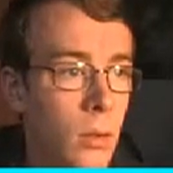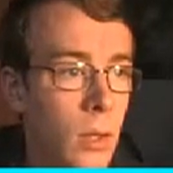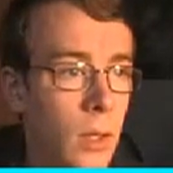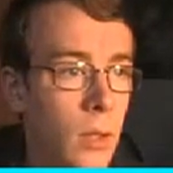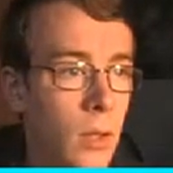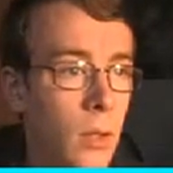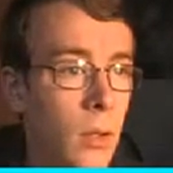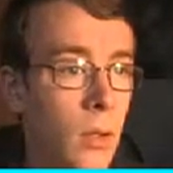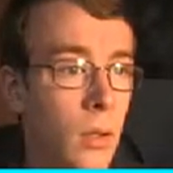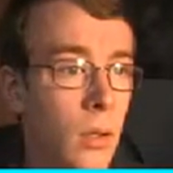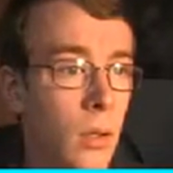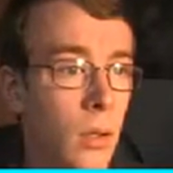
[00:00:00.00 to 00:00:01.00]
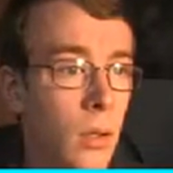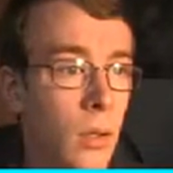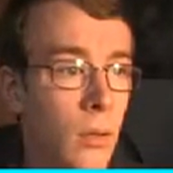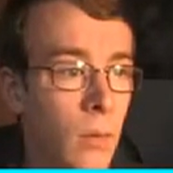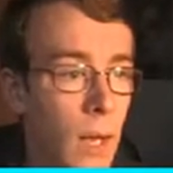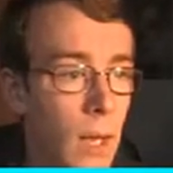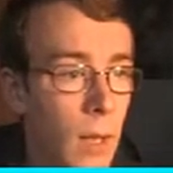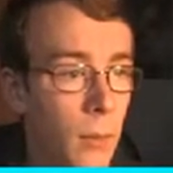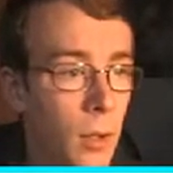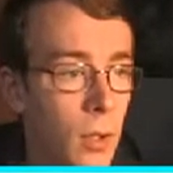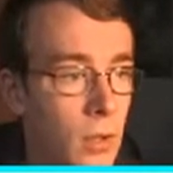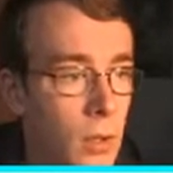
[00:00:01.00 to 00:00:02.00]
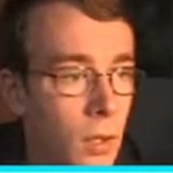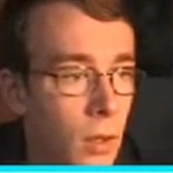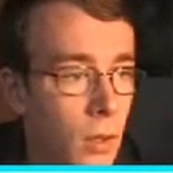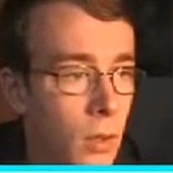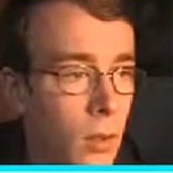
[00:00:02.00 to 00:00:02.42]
There you go. Right, I'm going to